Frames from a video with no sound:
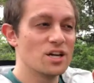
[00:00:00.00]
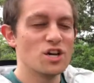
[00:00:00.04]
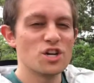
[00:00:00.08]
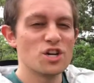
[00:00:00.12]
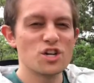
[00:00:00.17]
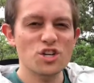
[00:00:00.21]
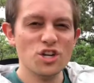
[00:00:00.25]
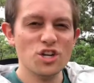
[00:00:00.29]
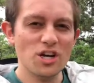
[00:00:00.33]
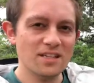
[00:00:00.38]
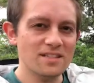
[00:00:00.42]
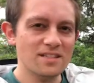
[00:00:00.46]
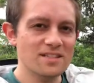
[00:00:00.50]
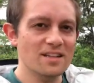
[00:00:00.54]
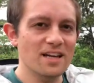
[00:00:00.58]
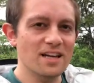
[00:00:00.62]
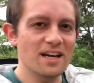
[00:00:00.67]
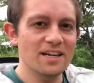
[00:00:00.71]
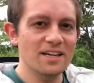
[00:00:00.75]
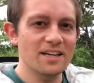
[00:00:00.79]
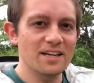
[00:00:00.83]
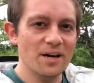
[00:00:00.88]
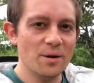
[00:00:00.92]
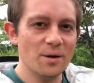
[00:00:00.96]
shots
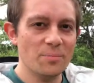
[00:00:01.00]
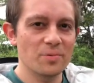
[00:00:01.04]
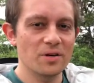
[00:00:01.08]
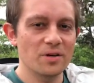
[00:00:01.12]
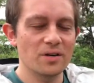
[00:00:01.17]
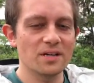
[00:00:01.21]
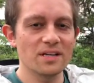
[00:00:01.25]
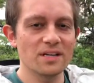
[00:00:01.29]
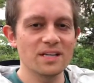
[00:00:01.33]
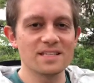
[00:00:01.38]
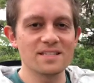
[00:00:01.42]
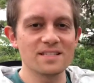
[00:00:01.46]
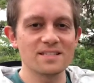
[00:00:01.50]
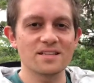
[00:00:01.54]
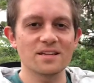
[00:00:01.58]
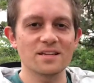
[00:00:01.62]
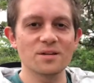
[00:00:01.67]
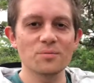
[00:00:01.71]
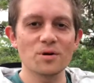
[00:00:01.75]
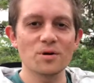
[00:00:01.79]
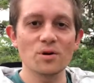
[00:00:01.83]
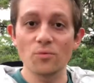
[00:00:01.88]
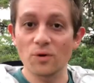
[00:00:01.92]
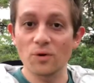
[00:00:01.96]
lined up in
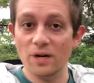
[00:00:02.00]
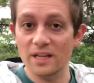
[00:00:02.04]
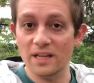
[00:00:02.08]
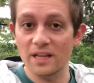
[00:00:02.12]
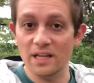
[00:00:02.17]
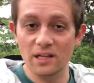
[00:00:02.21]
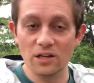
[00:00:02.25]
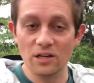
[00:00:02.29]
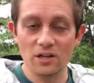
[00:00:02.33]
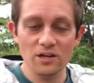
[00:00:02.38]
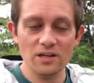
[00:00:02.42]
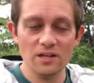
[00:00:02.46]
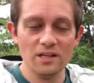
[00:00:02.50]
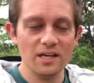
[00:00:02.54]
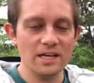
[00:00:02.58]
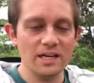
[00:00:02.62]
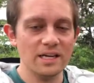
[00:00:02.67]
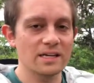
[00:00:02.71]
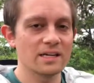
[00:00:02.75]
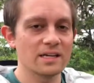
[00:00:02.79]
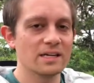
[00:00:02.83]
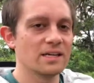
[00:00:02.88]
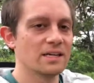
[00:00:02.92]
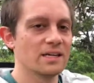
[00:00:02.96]
cinema, what do they look
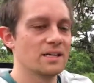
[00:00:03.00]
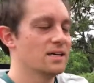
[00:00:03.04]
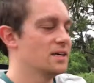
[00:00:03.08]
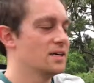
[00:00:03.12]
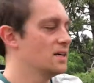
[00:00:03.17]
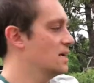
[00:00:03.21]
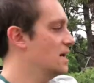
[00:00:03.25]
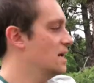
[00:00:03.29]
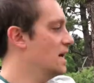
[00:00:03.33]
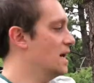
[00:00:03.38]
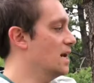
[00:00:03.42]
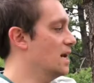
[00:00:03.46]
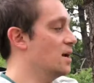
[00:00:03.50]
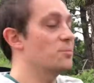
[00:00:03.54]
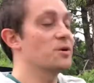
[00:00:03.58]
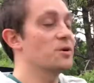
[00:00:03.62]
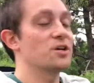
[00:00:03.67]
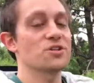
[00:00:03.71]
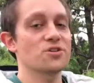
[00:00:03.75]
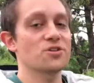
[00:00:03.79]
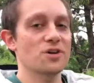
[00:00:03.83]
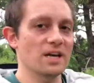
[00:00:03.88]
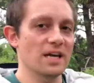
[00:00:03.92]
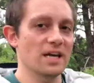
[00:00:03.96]
like? And I'm
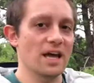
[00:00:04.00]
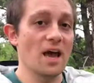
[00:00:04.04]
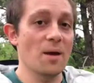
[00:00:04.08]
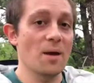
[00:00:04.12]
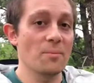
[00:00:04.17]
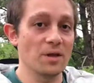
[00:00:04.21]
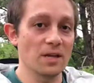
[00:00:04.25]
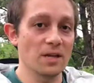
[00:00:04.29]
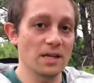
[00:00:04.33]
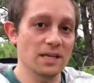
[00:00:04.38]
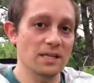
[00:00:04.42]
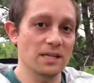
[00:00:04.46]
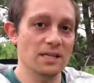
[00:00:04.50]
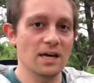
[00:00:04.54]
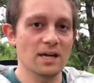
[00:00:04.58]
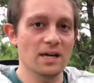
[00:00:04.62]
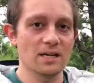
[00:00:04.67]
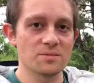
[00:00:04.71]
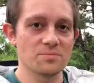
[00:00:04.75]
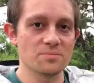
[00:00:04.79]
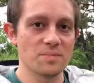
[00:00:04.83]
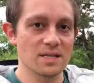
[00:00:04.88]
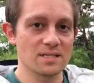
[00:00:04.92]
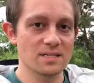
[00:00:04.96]
gonna try to emulate that
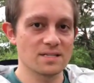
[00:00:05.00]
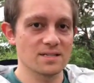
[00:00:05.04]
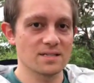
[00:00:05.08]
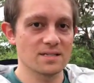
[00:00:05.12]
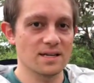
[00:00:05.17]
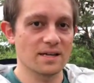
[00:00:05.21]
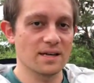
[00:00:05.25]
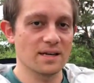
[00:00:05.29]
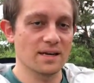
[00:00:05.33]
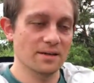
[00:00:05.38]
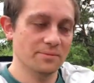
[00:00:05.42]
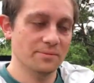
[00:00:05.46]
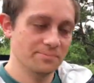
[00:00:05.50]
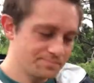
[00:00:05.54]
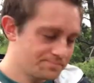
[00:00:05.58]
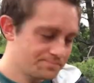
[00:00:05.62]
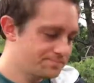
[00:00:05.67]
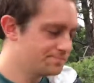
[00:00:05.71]
as best as I can.